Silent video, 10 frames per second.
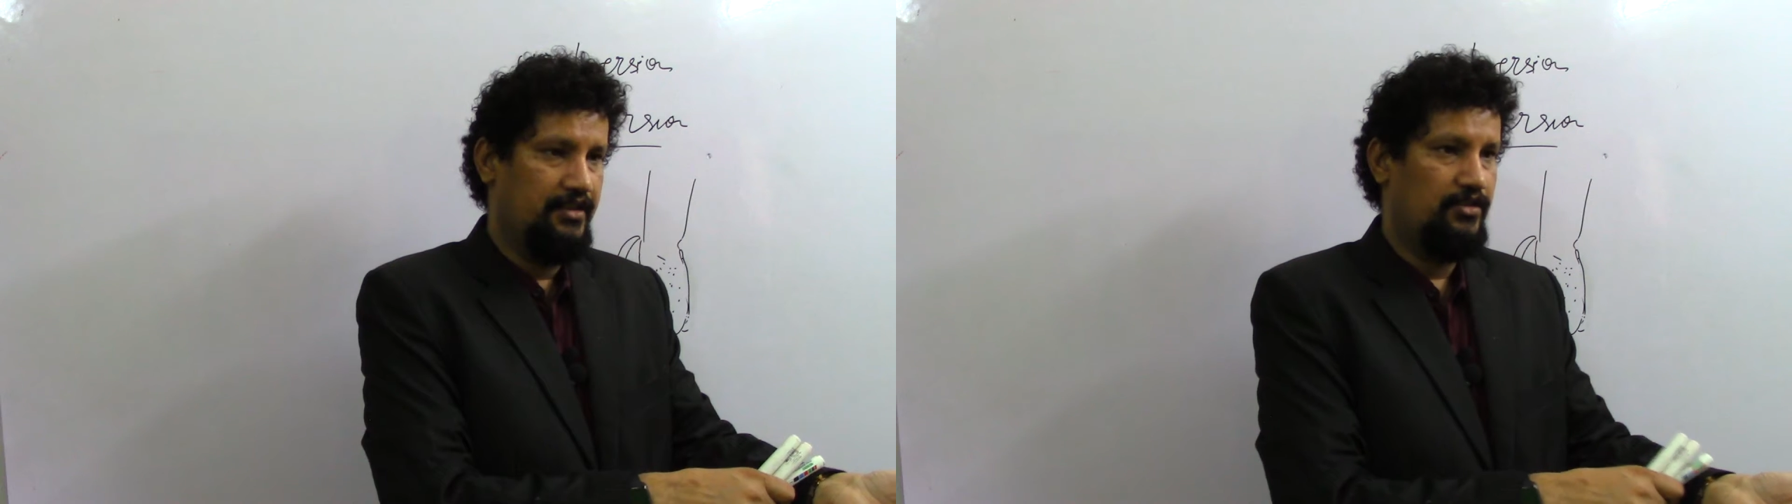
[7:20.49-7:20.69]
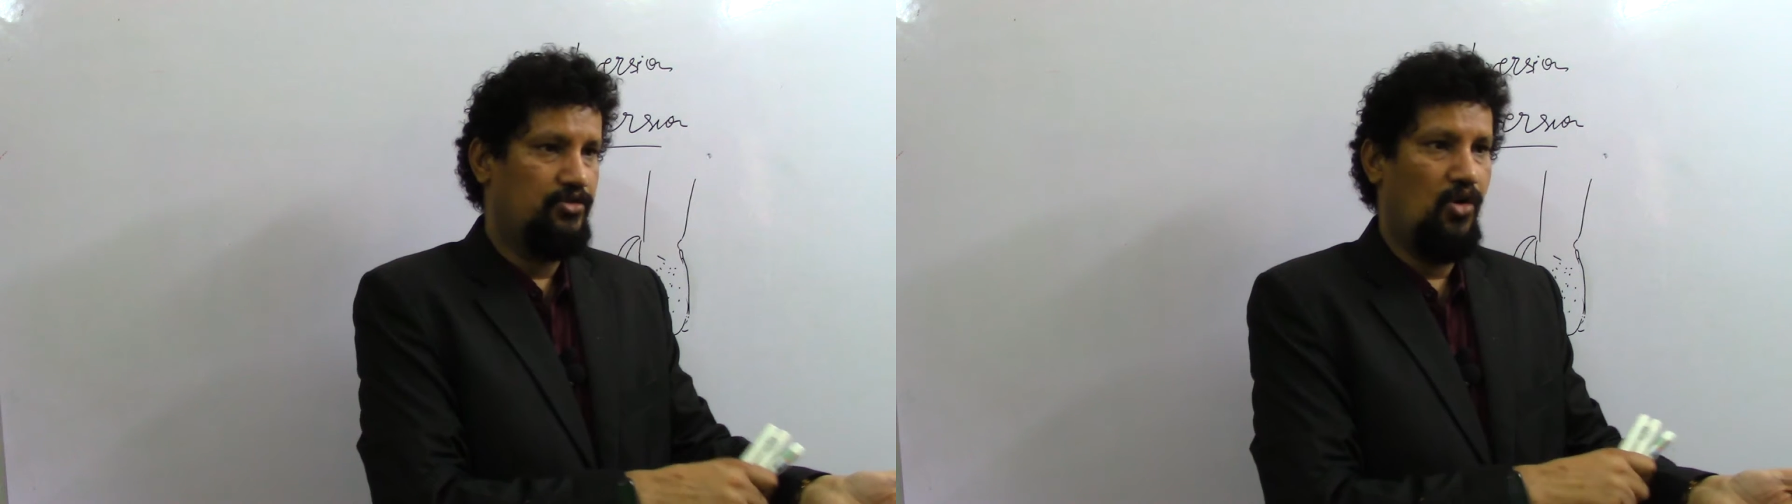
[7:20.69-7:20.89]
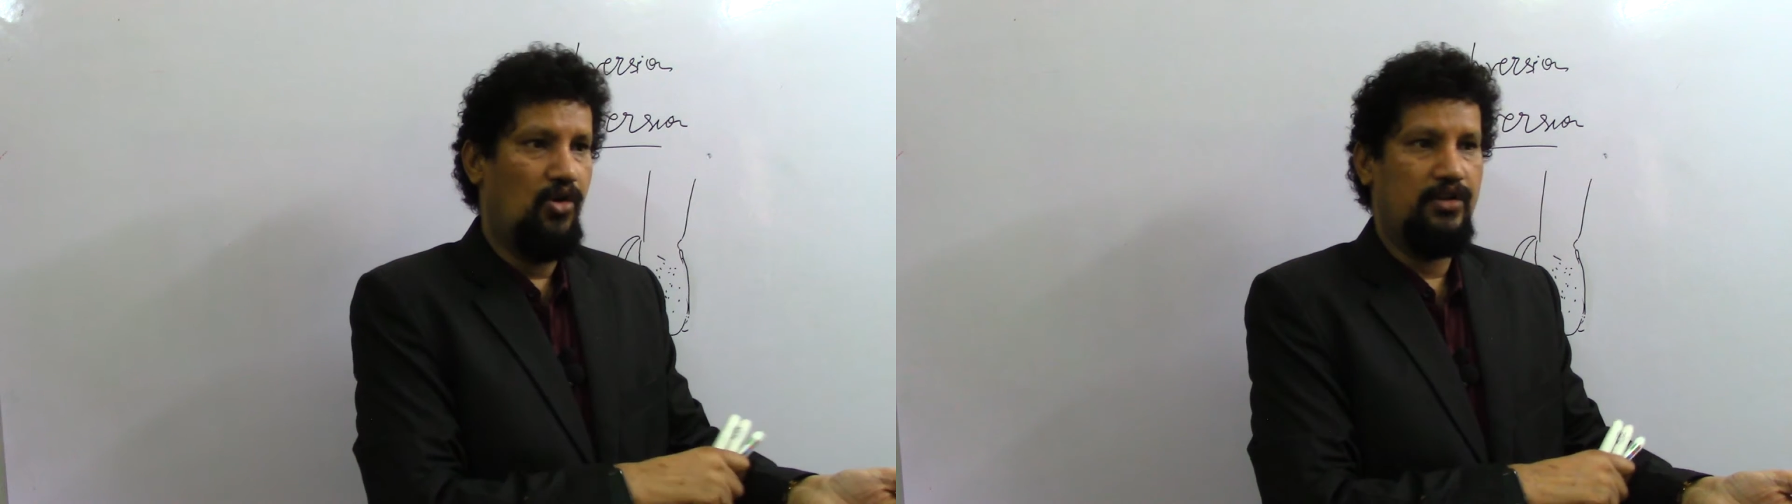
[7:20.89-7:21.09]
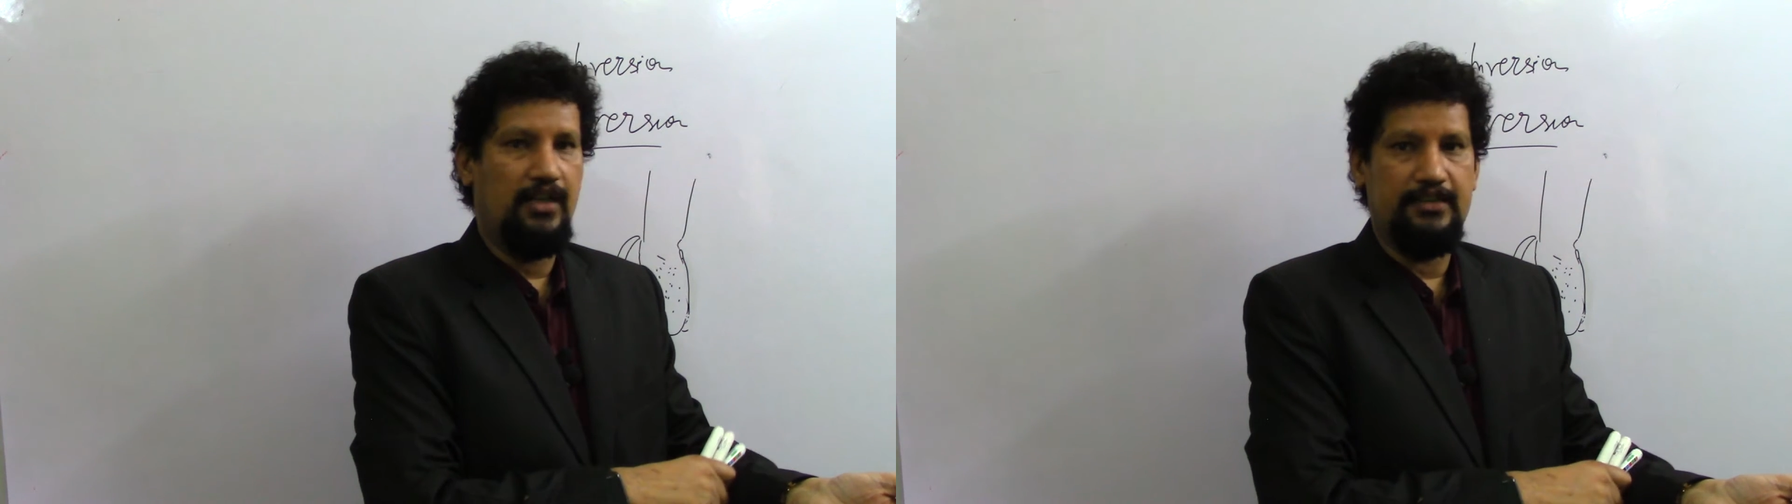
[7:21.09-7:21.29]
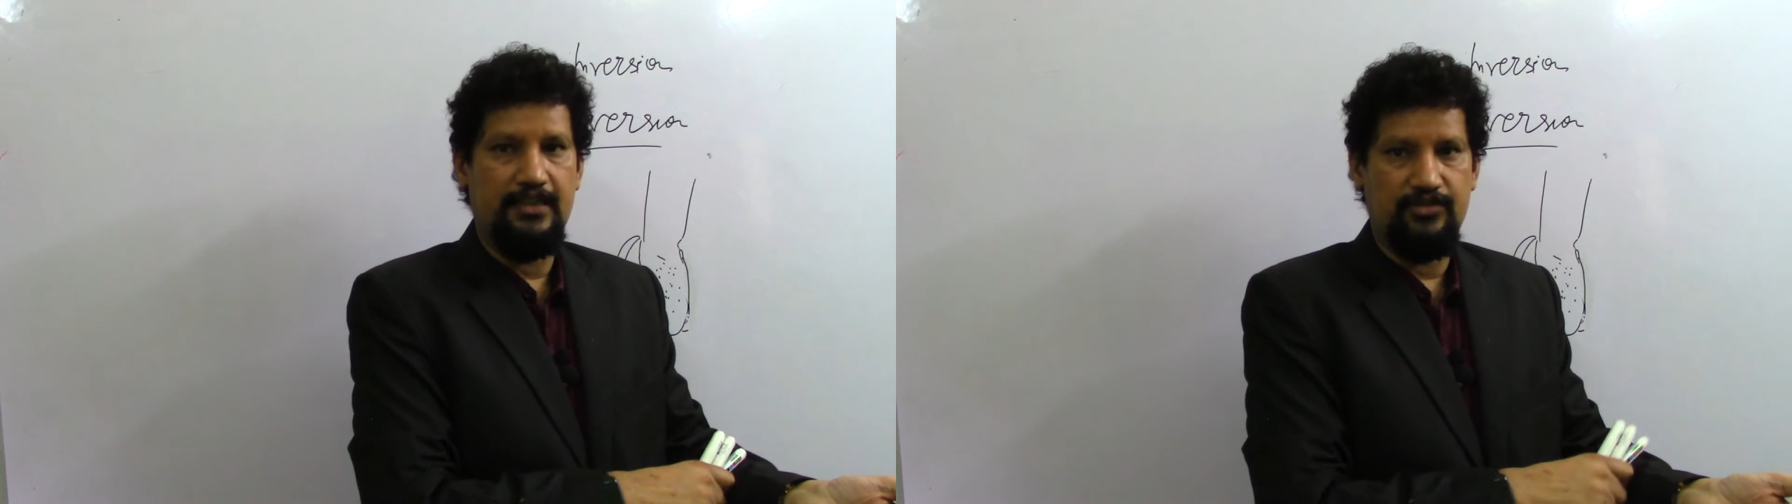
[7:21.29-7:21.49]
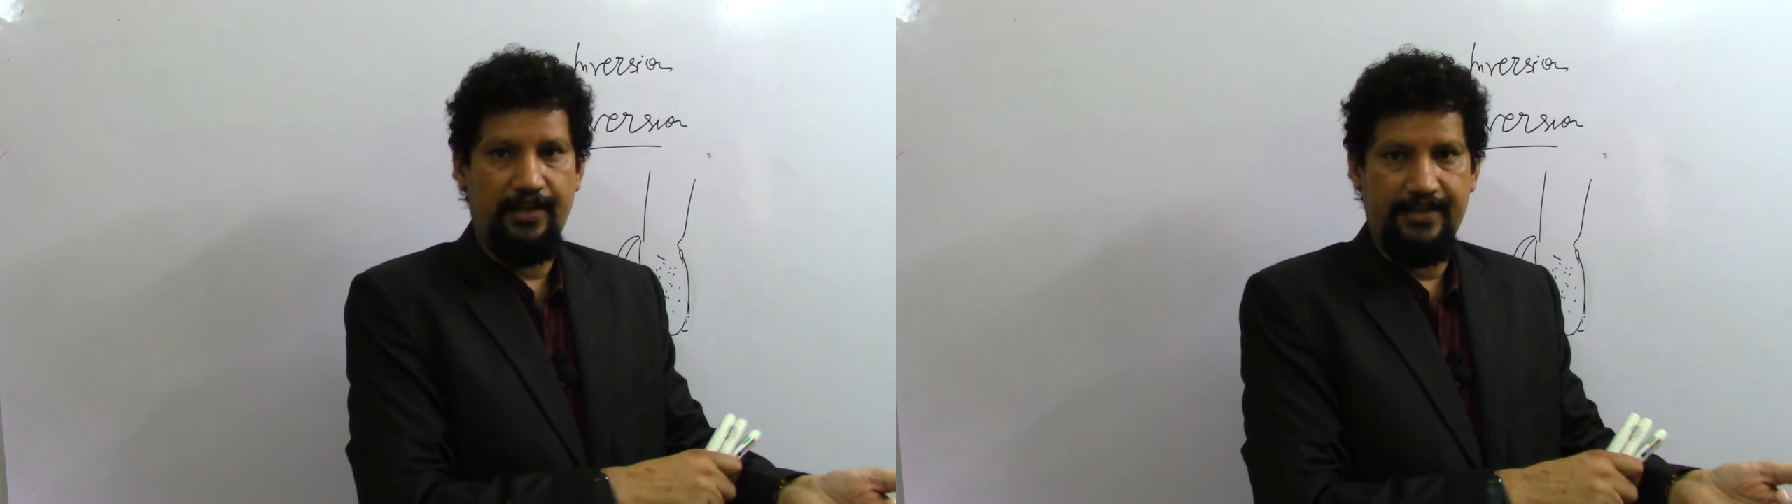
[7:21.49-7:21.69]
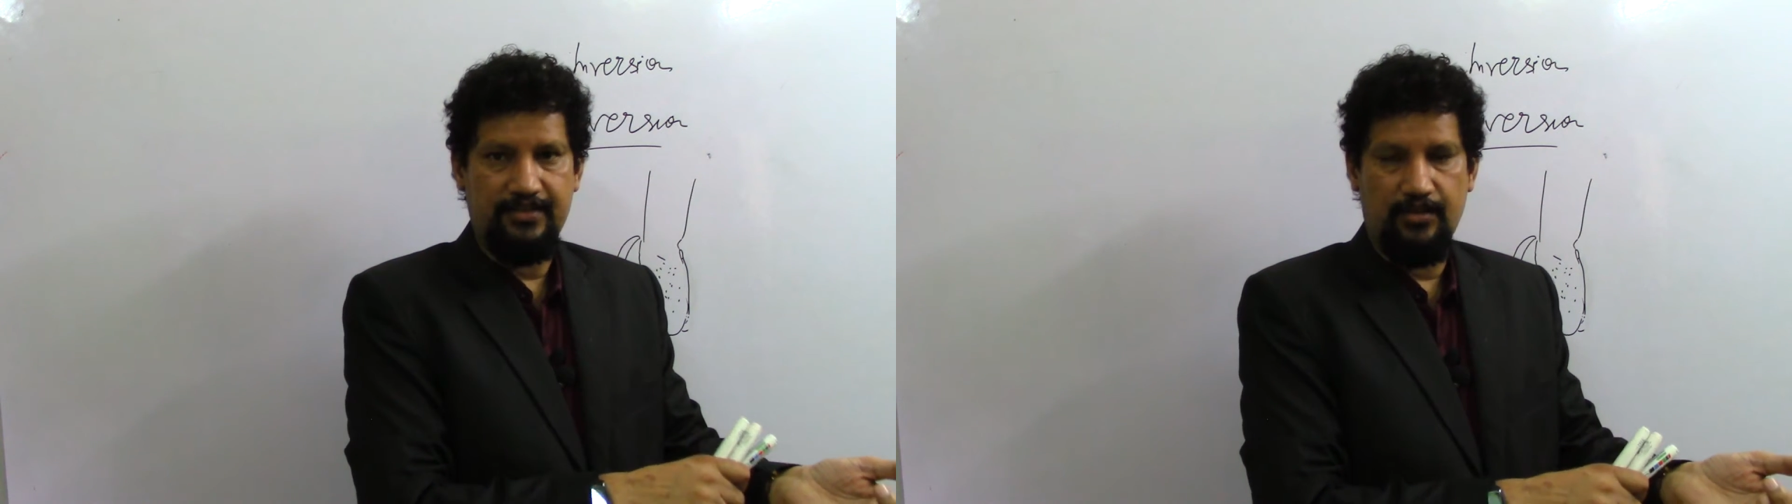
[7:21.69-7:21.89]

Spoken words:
not other joints